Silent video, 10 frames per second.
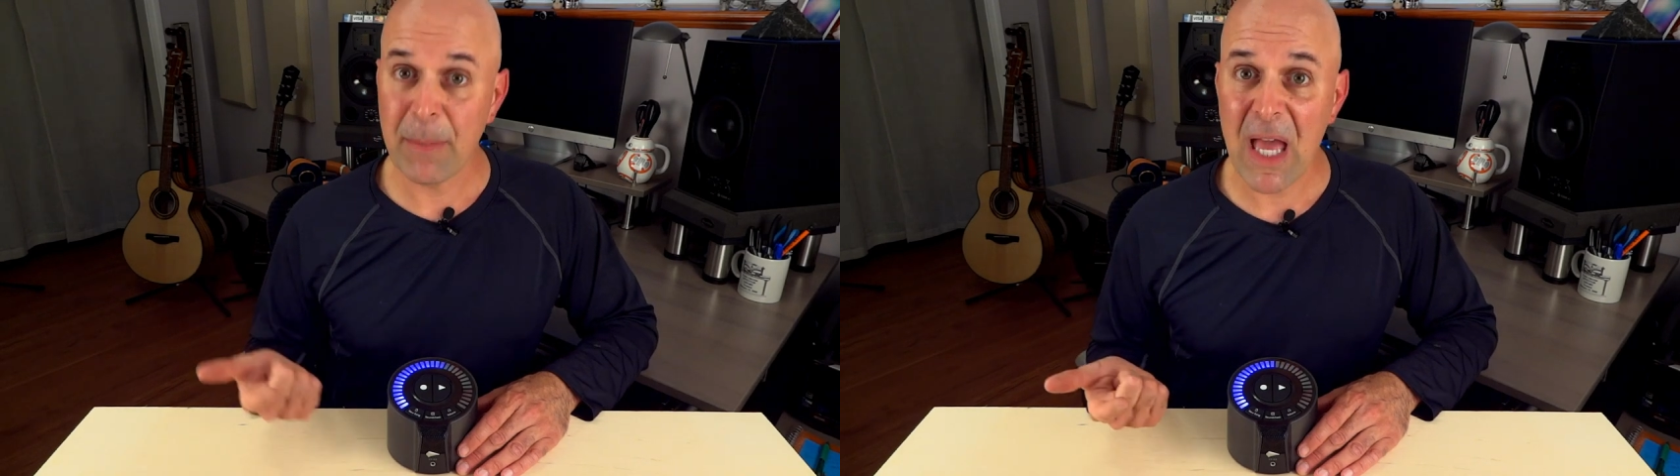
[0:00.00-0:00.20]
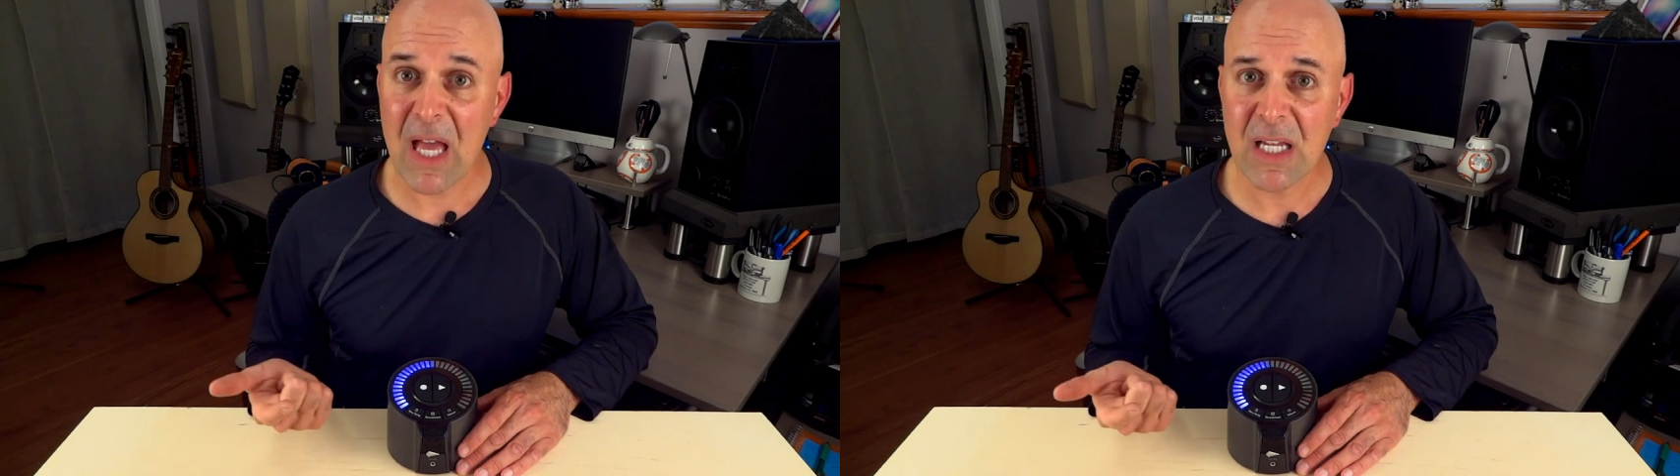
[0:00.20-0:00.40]

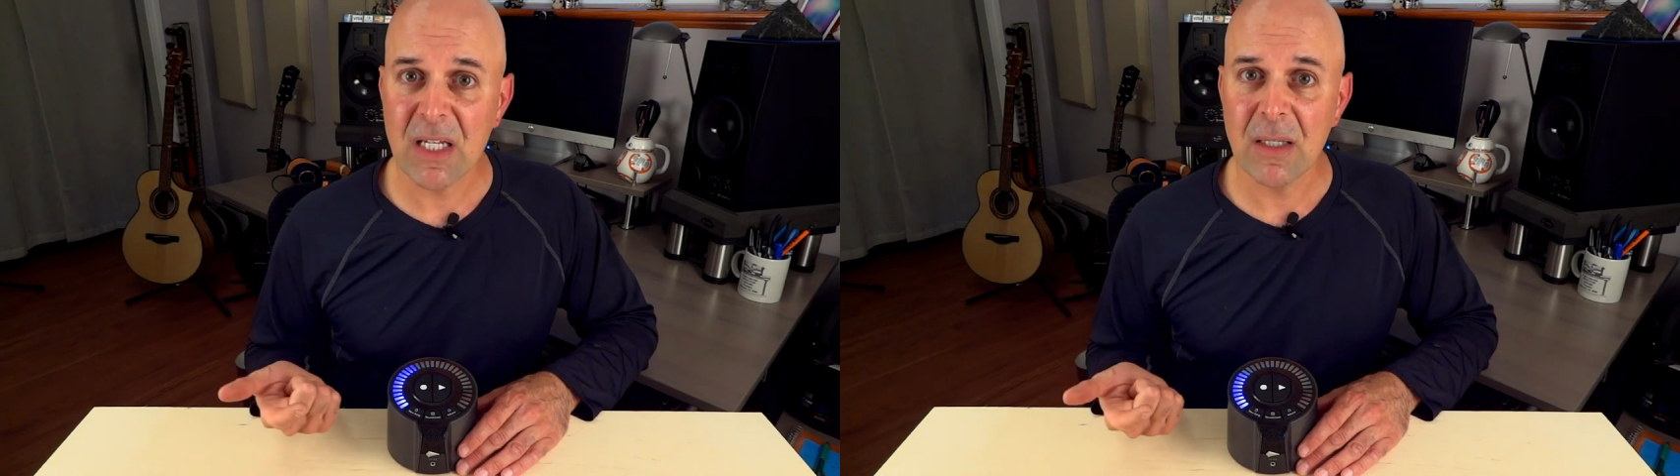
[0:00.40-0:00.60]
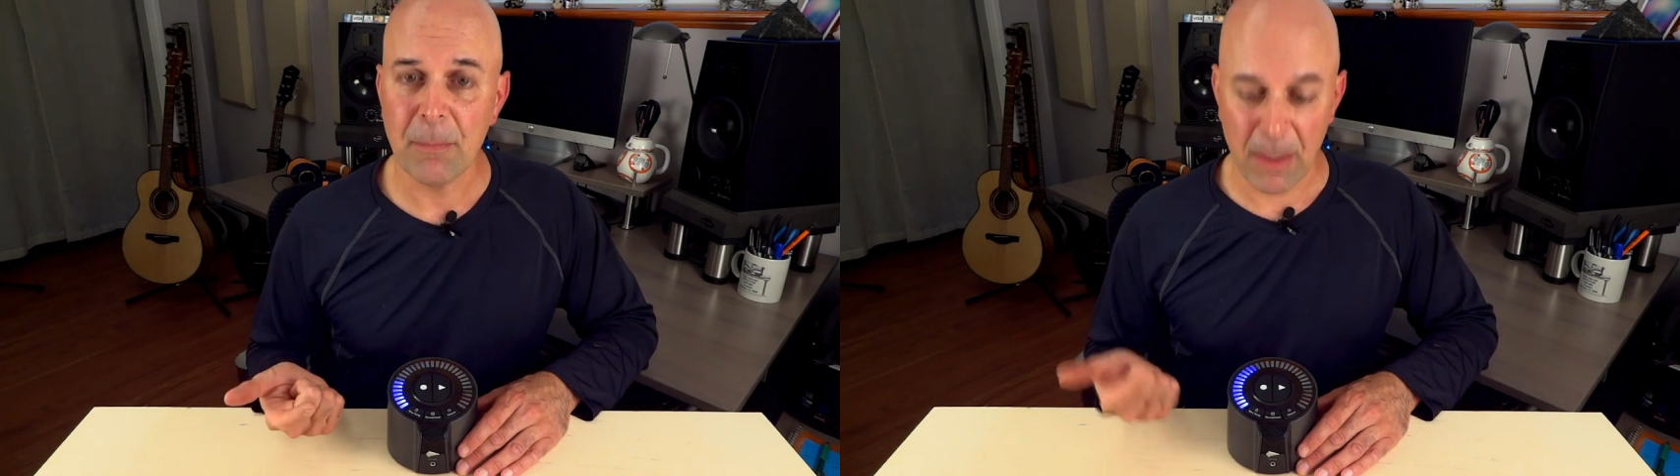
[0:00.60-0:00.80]
bag,
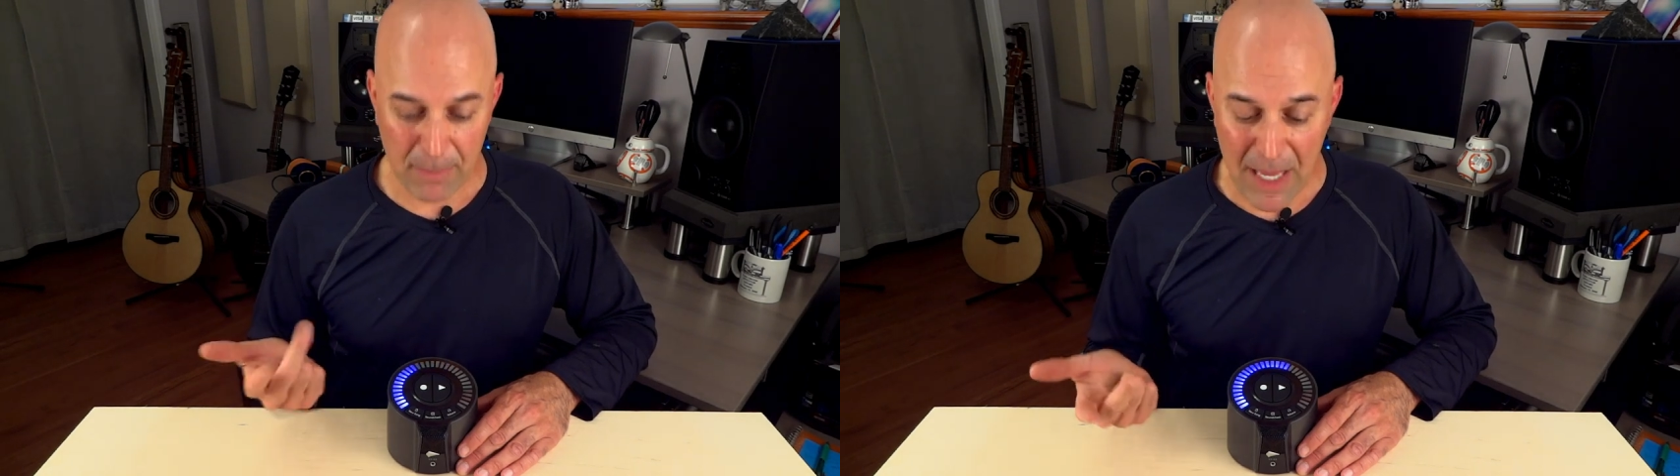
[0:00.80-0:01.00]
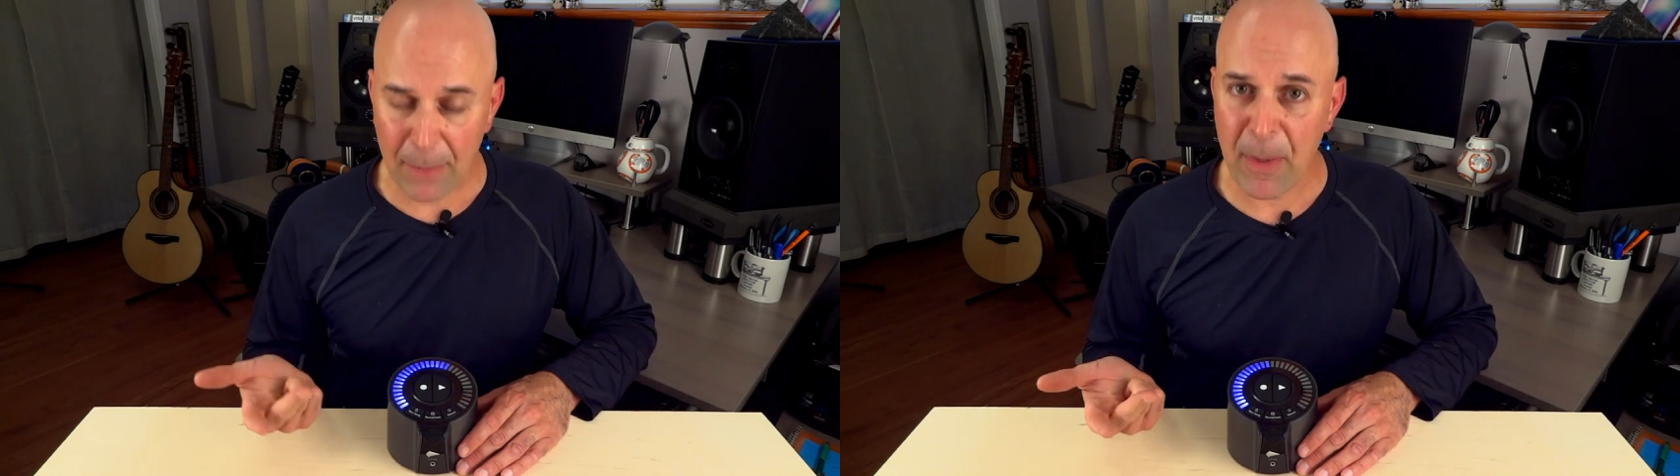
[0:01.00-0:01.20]
my
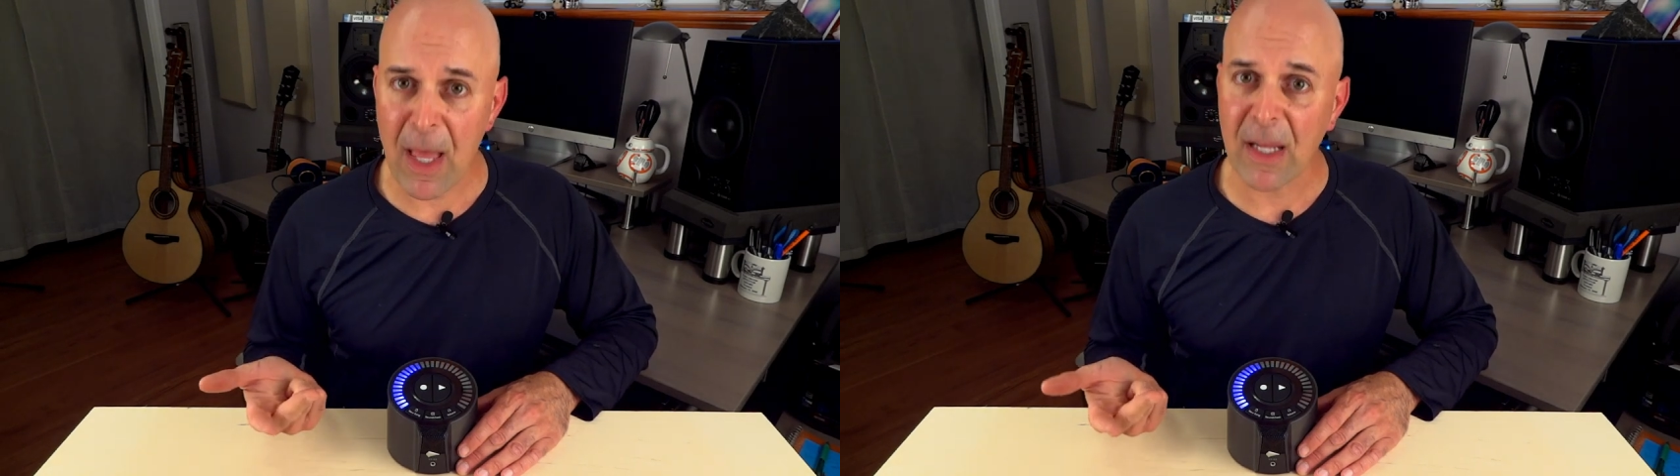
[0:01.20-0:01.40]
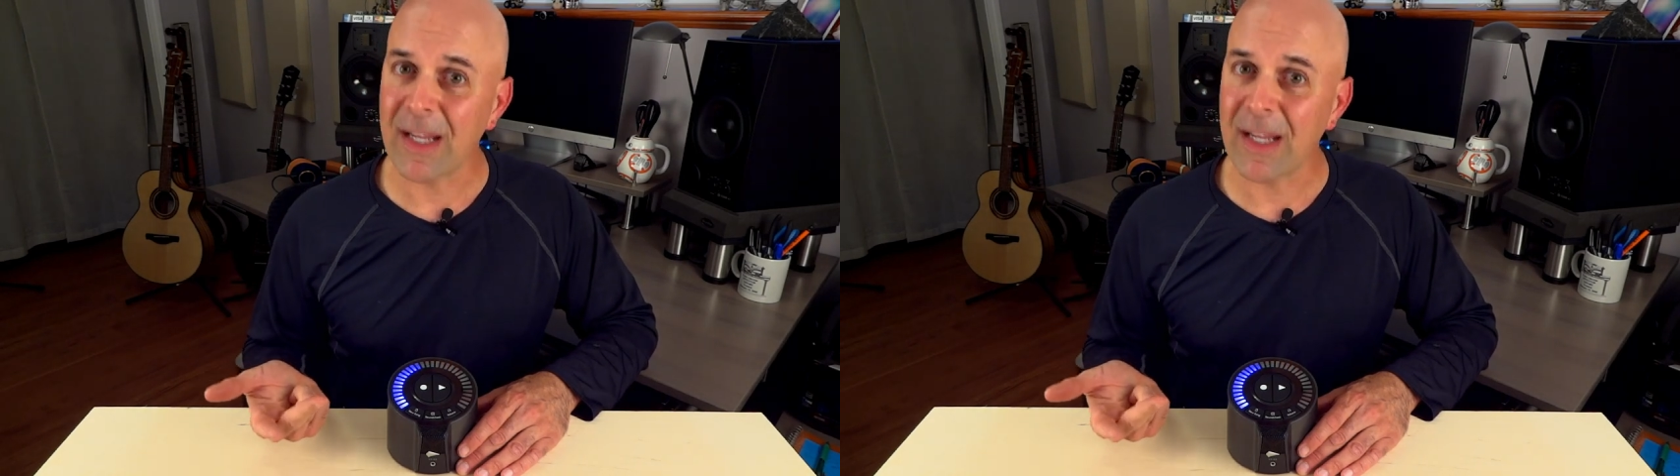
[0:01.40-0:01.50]
backpack.